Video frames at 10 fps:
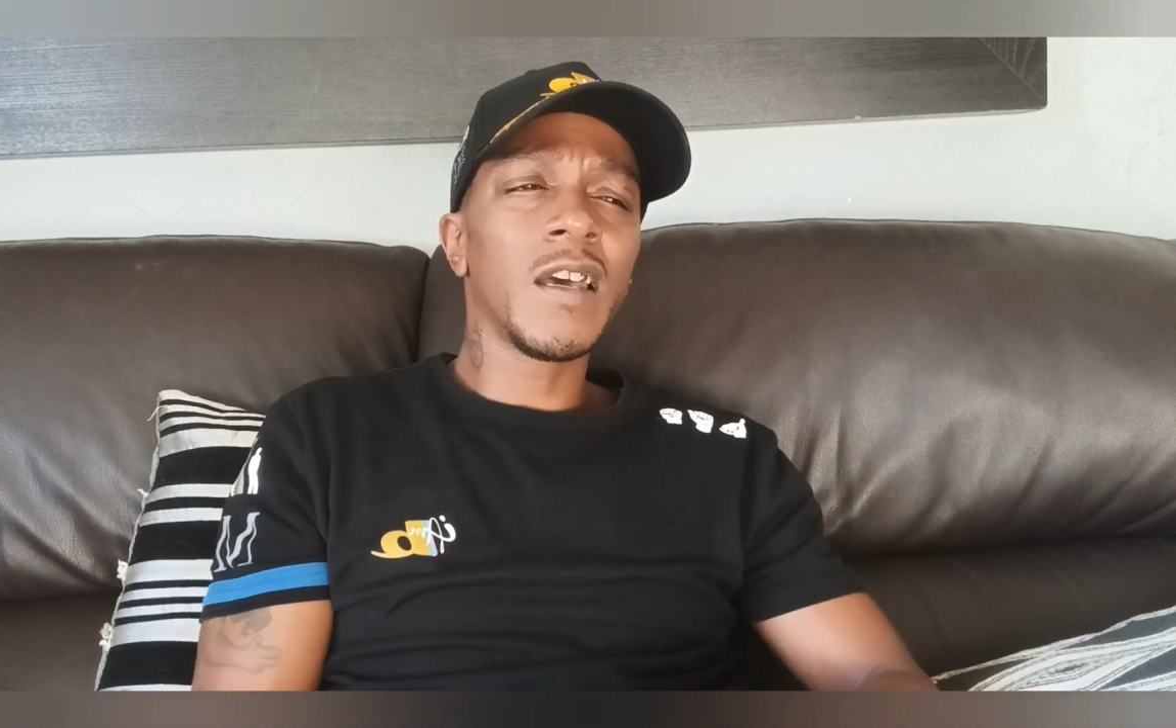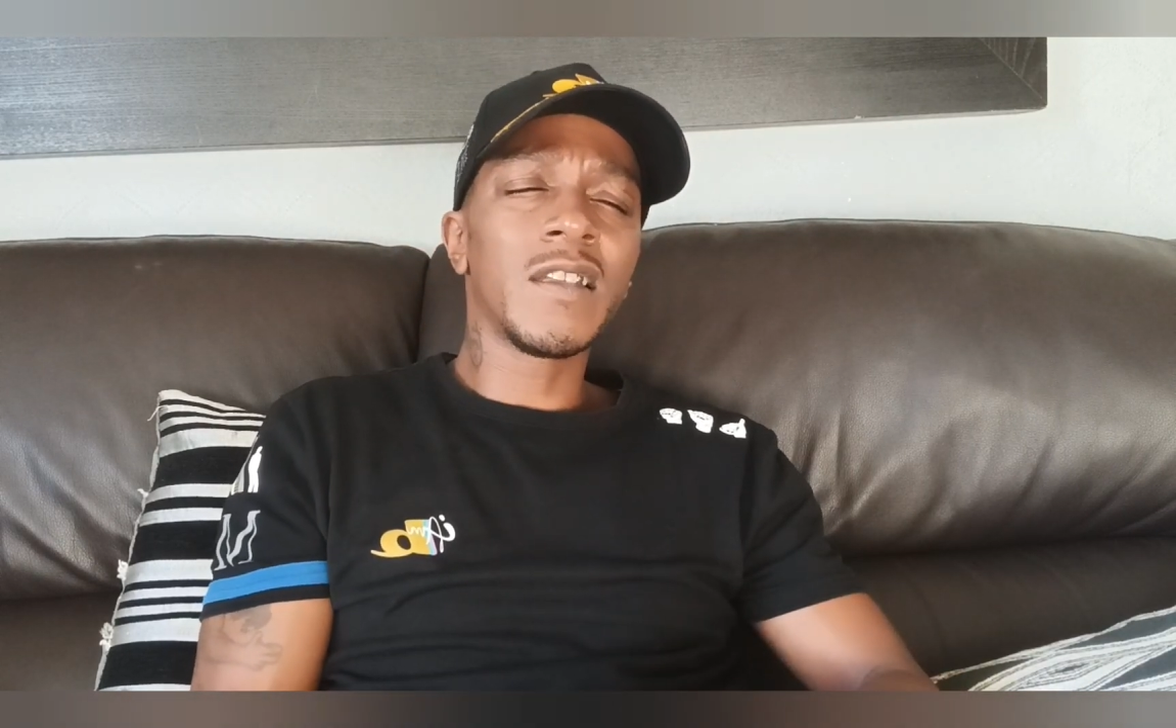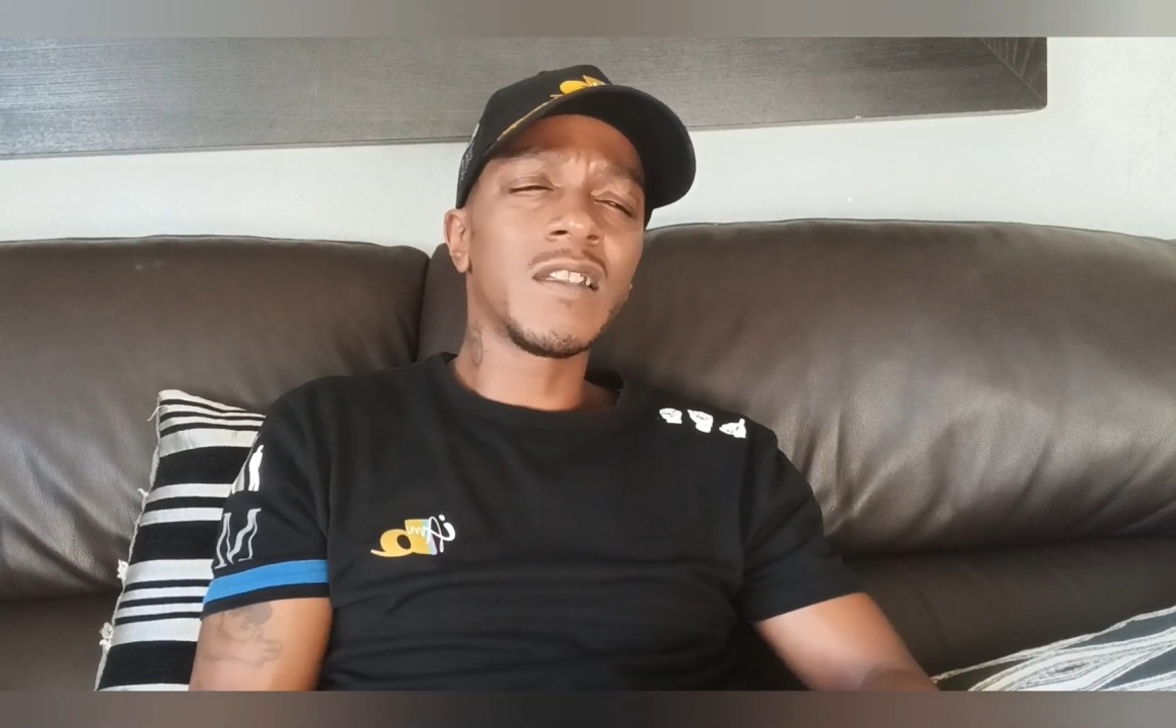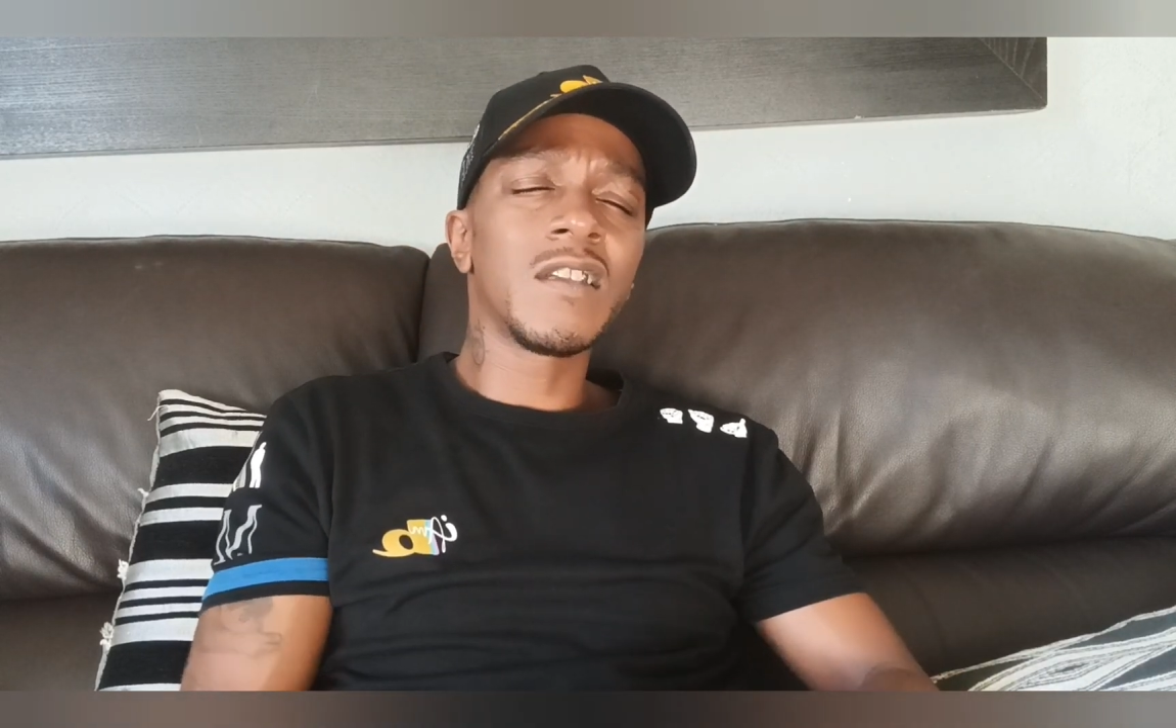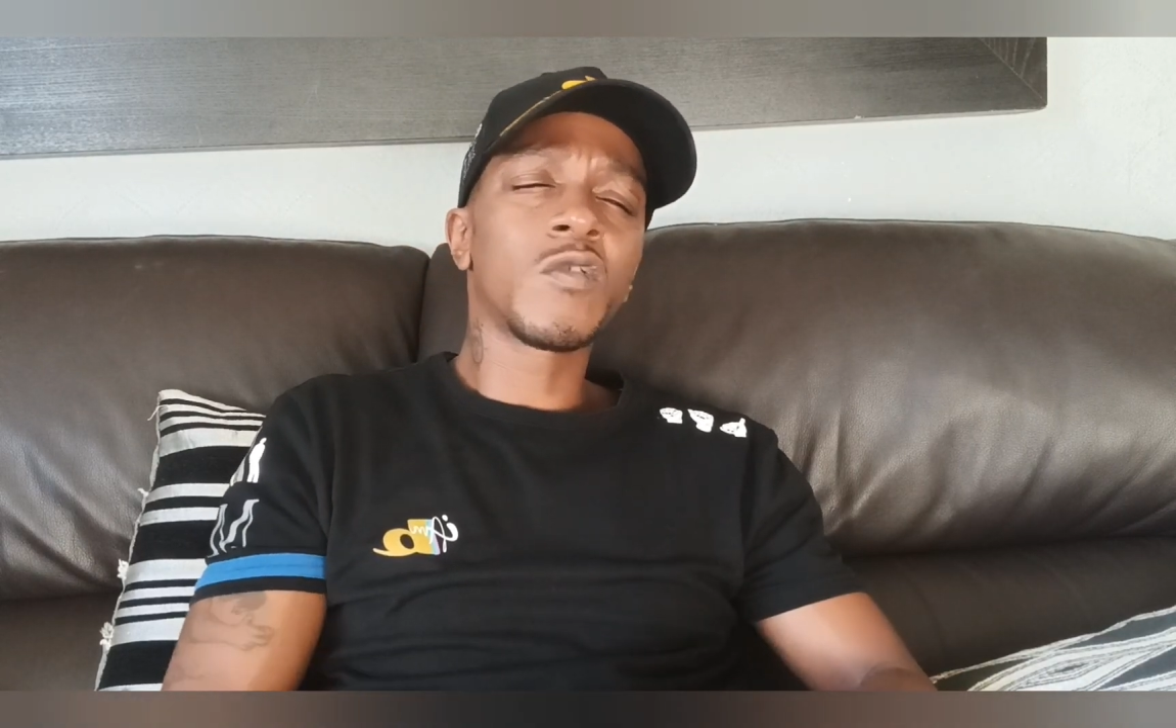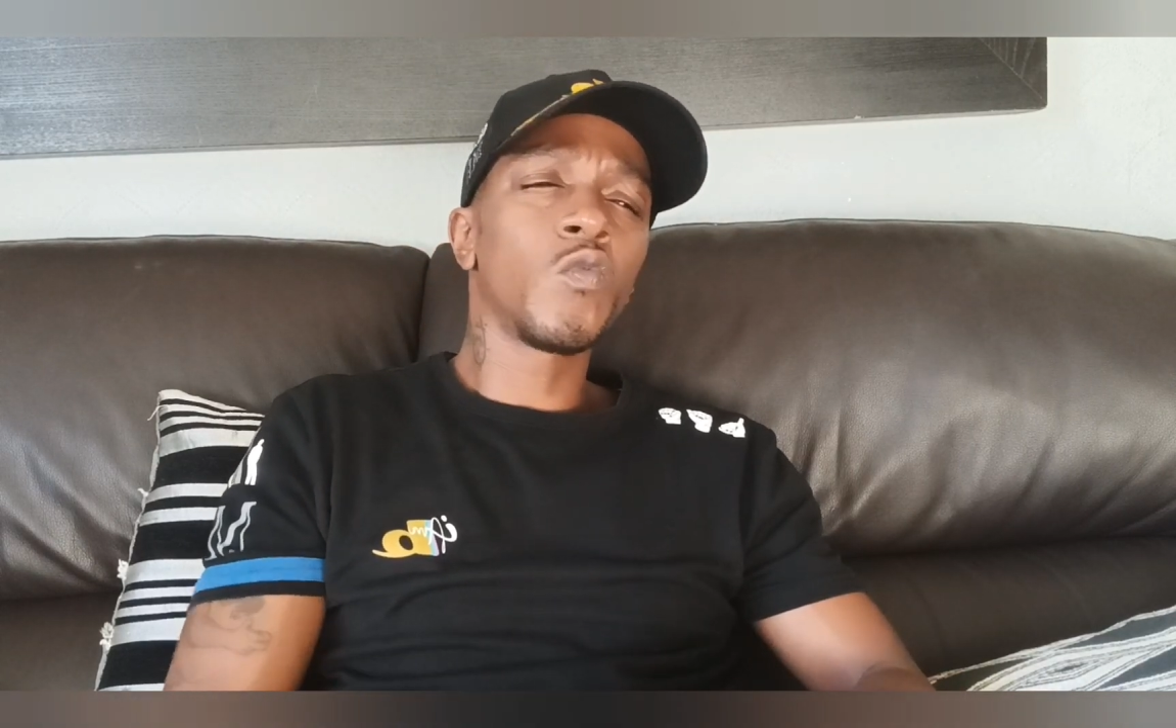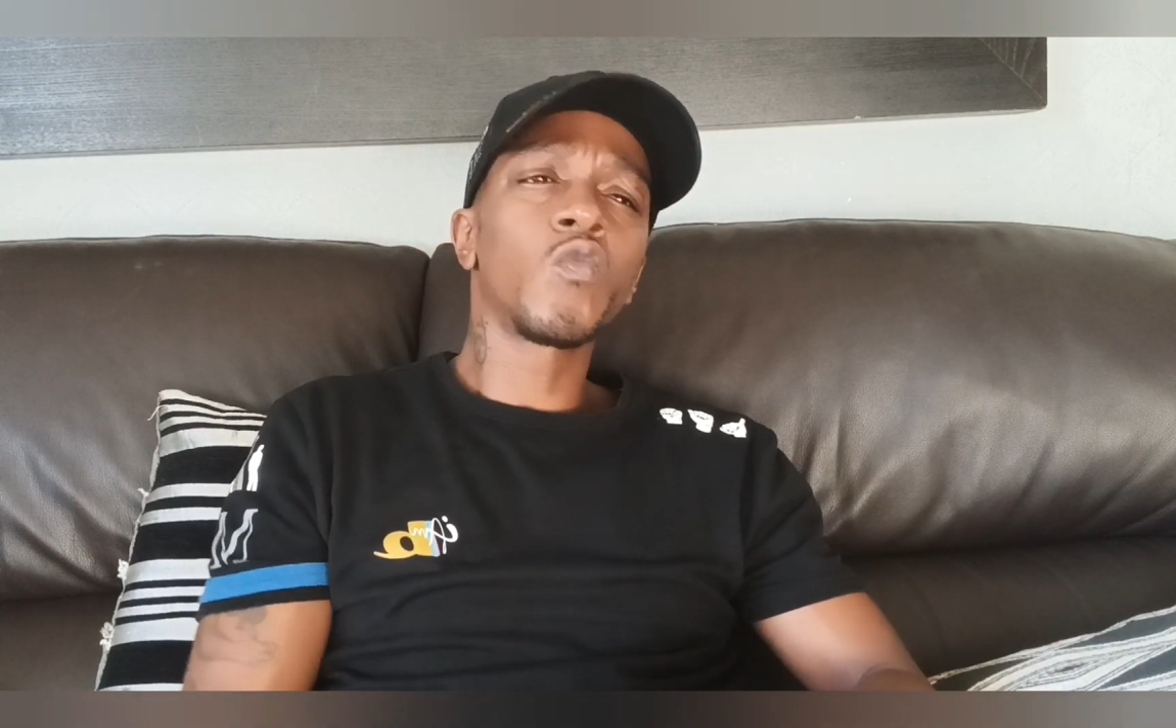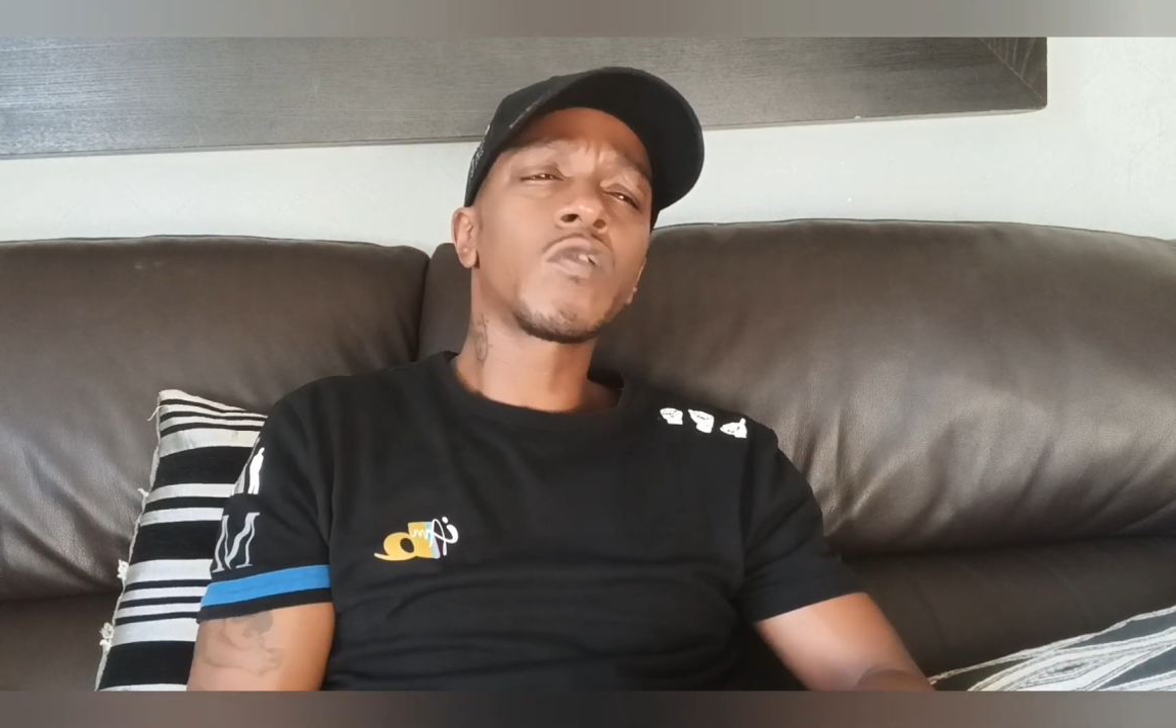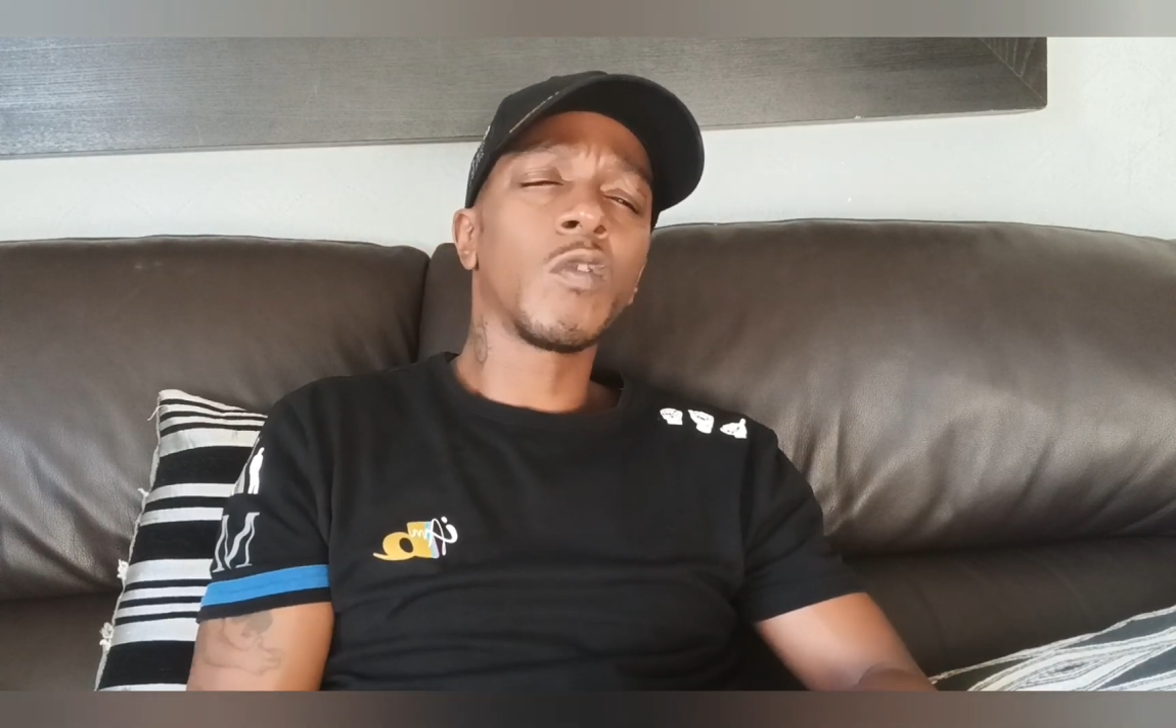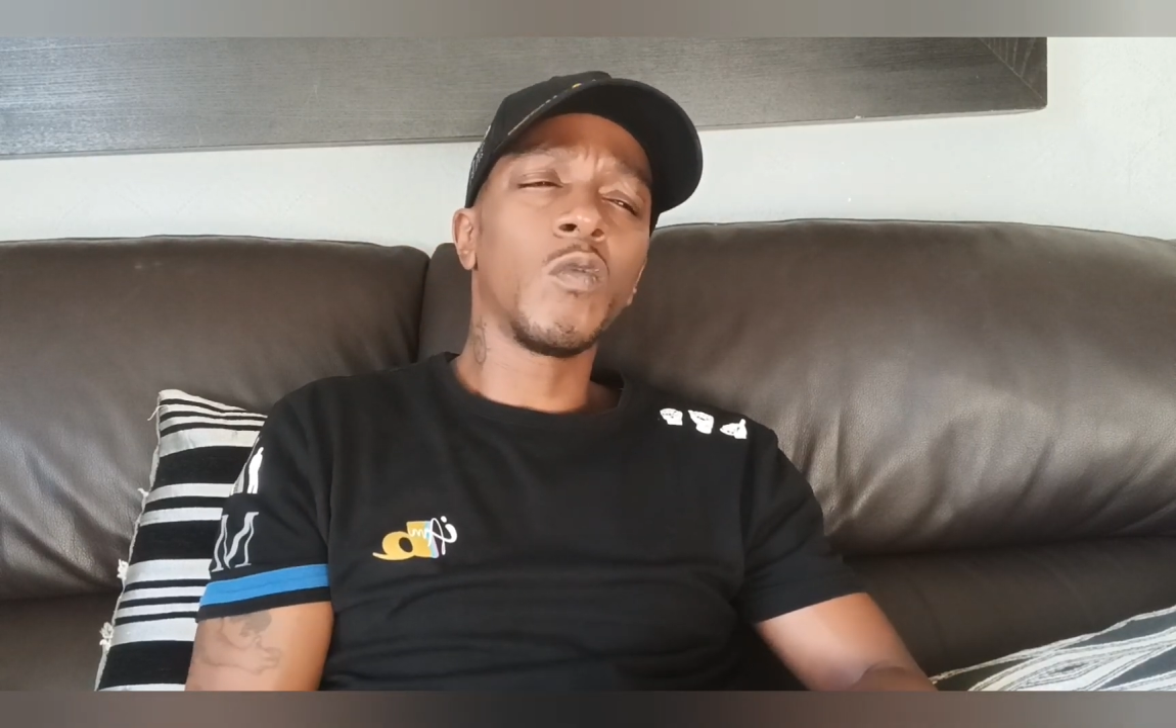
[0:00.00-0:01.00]
this
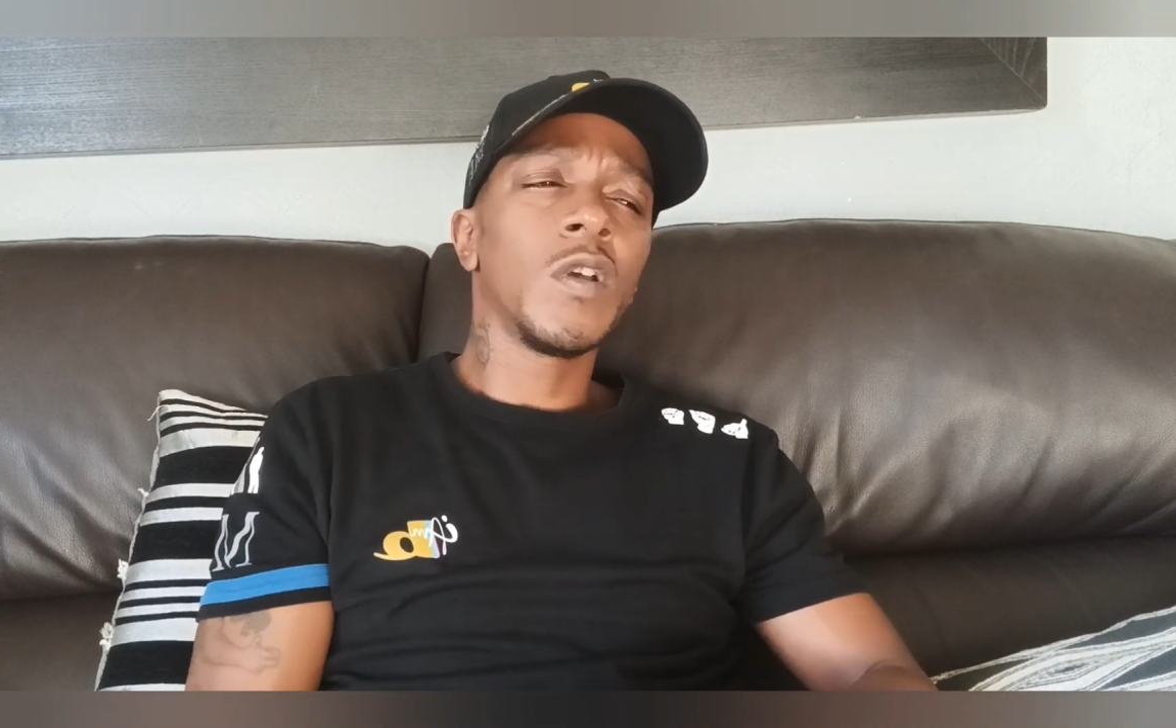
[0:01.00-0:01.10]
also.